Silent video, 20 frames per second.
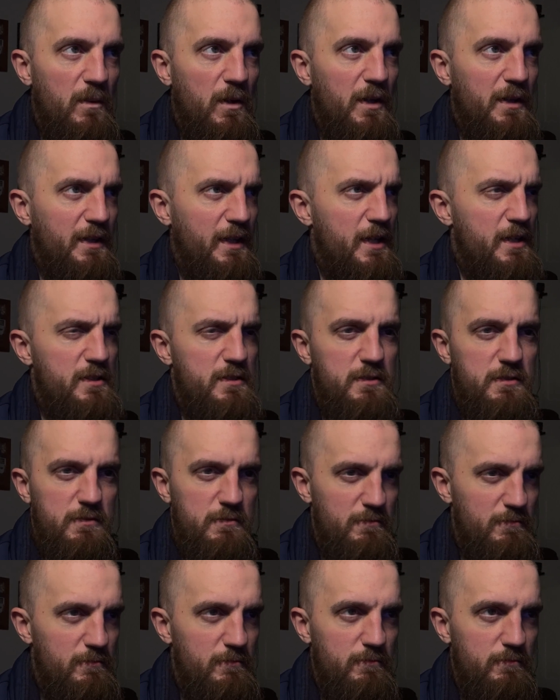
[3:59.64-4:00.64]
I guess,
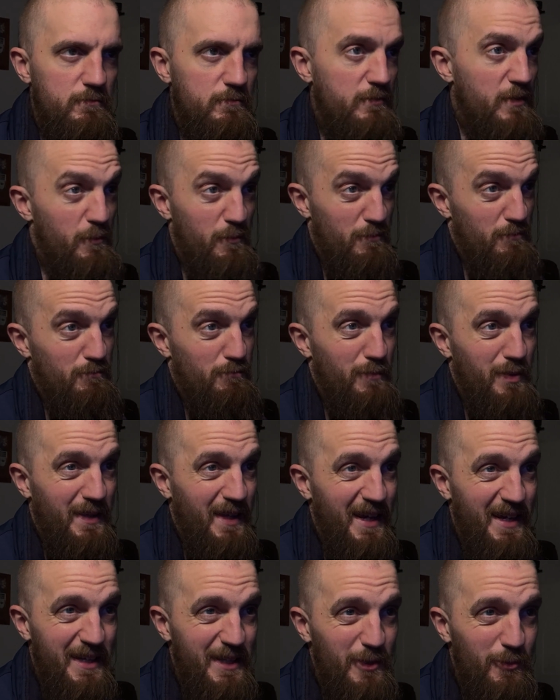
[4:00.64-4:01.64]
them
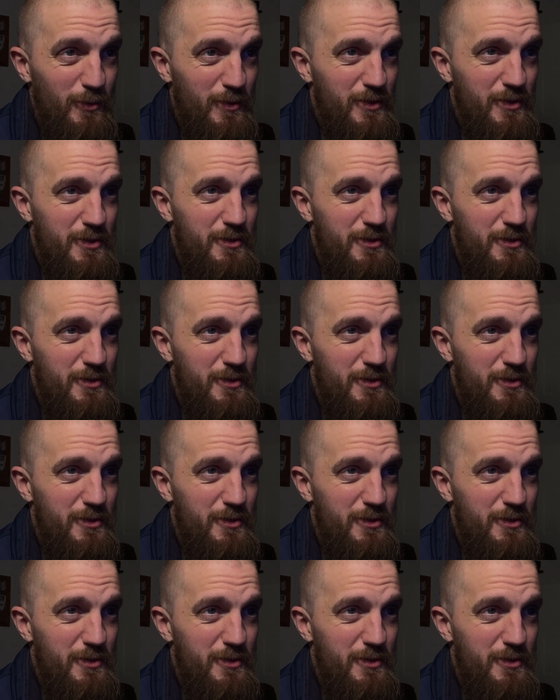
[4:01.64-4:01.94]
playing with the